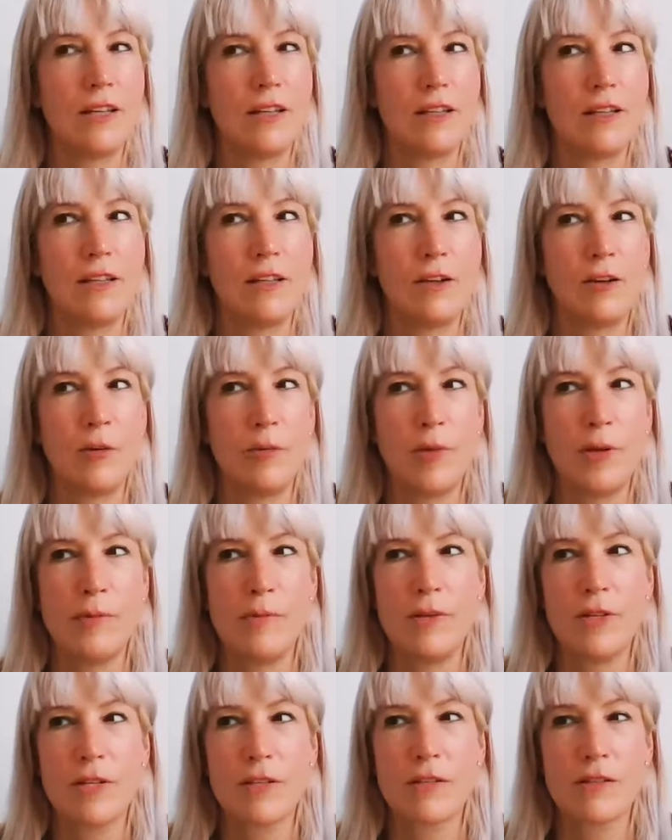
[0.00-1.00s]

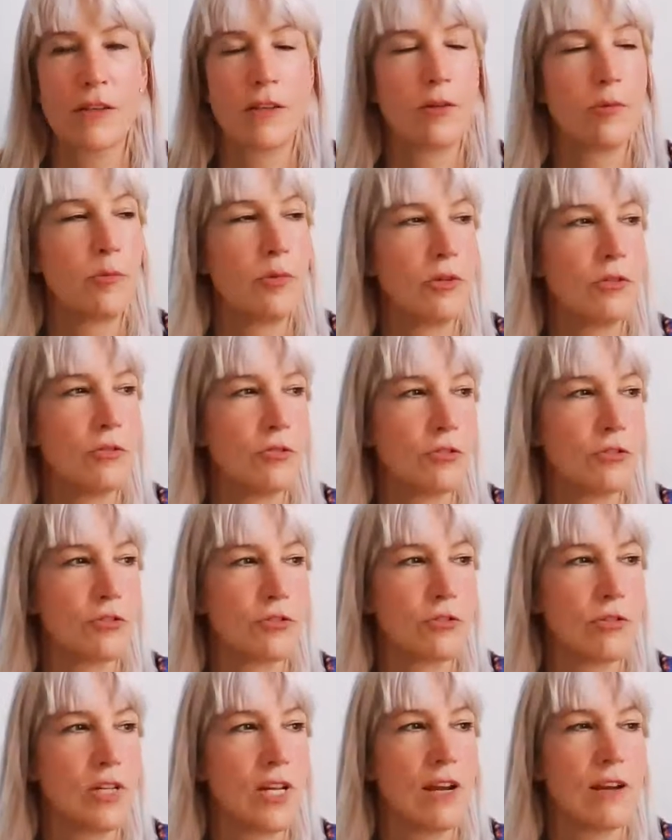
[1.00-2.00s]
Maybe it's like a beautiful
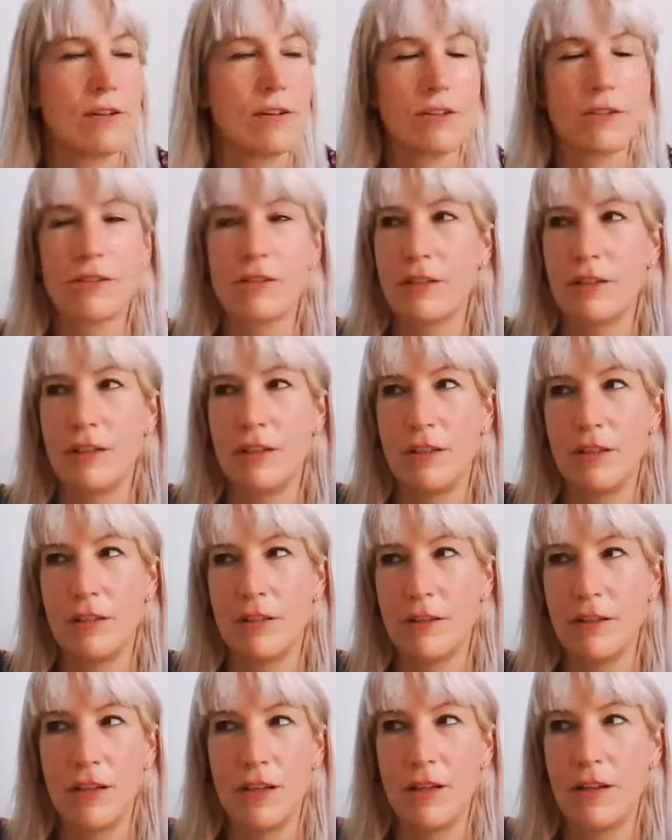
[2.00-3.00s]
tree house
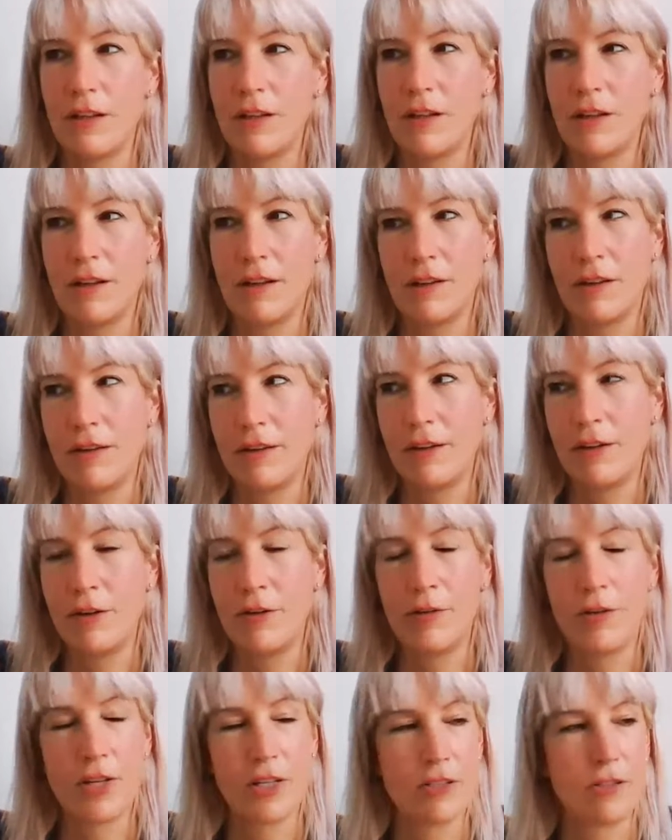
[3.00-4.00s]
and
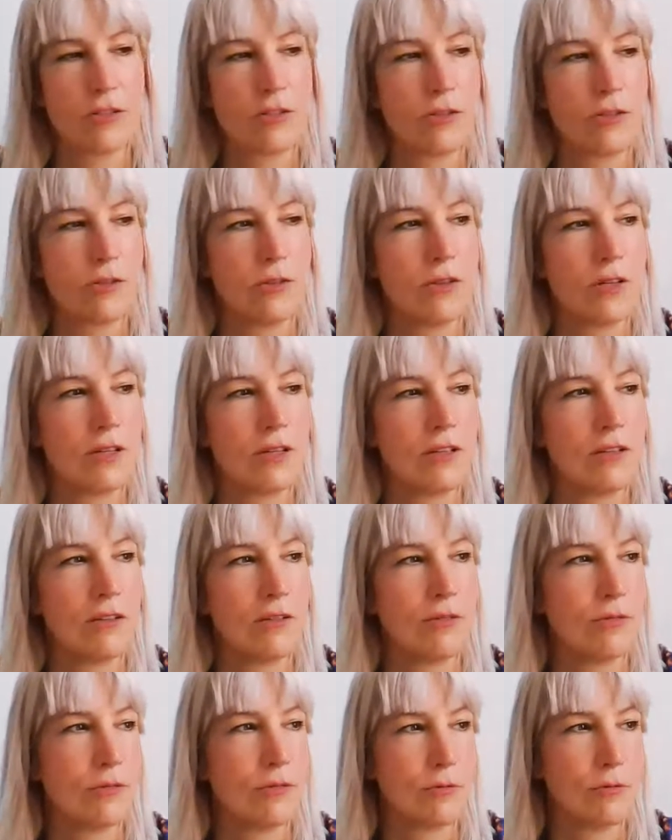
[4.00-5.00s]
next to
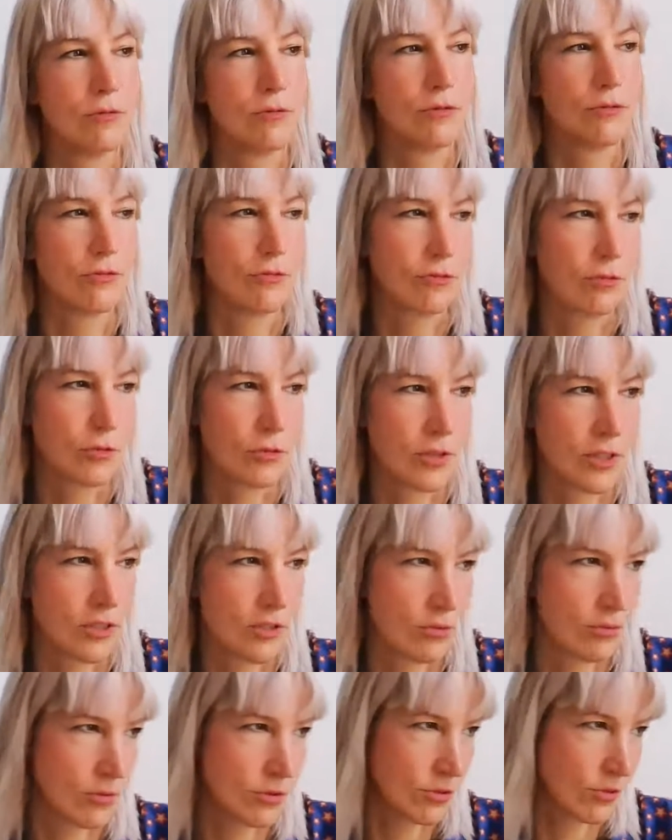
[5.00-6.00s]
a
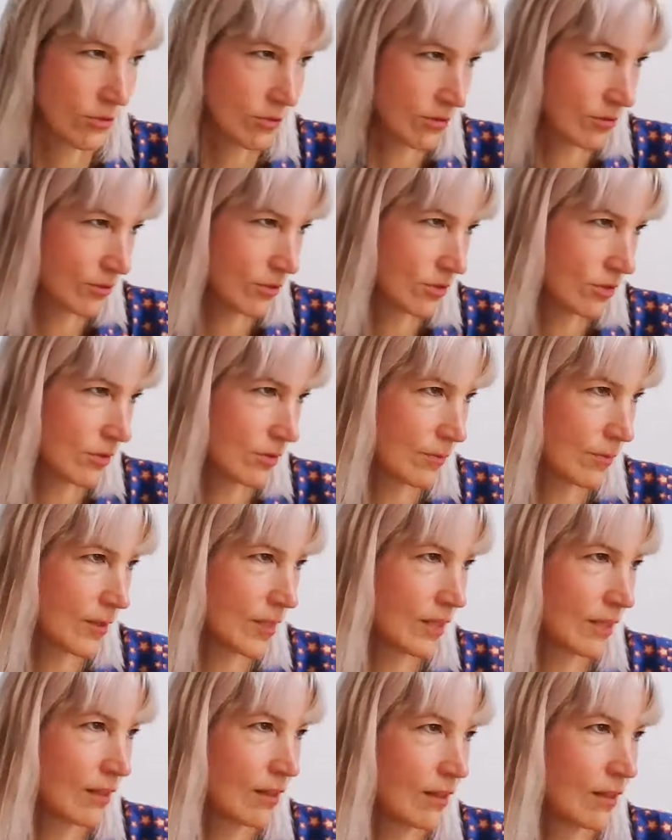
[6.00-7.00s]
forest reserve or
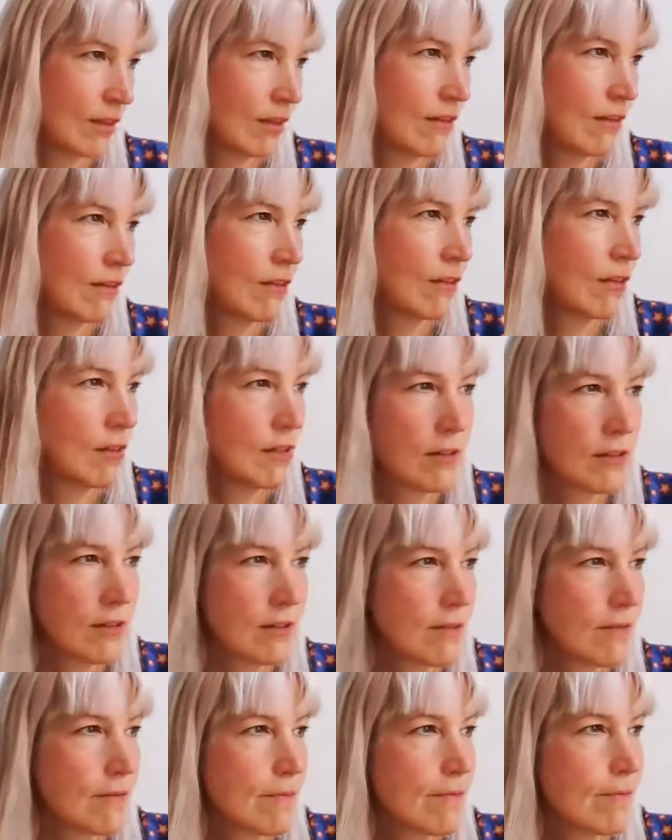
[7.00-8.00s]
something, like
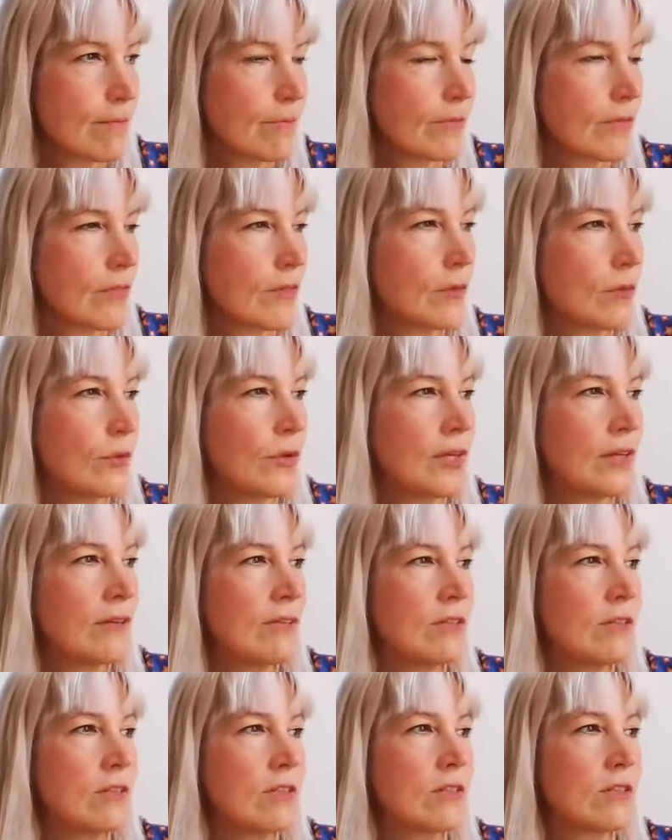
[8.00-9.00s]

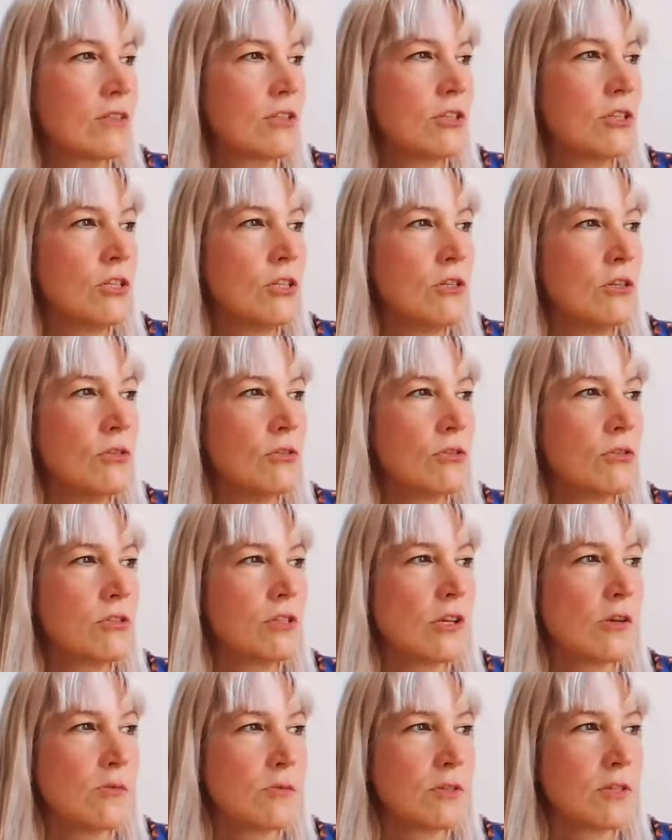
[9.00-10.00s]
whatever to you
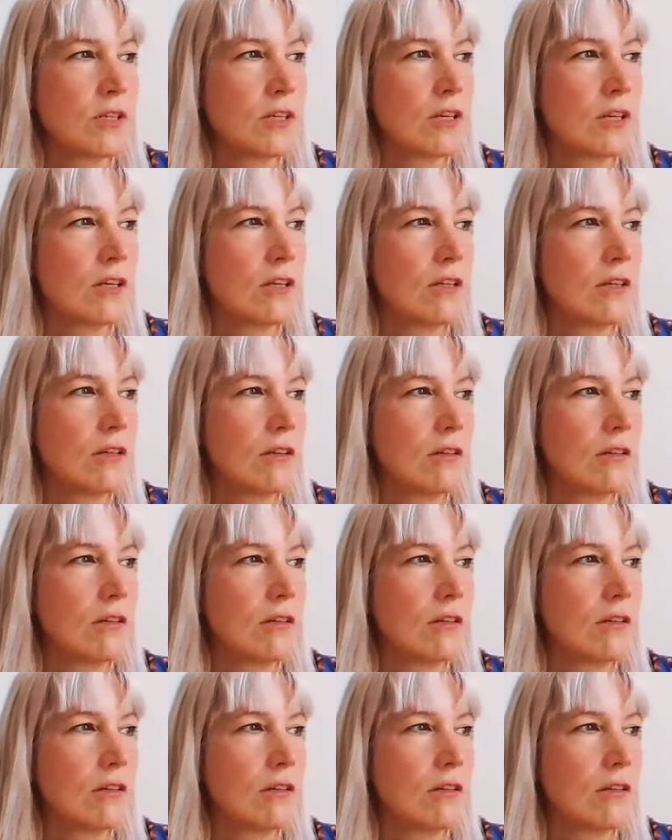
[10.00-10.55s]
seems like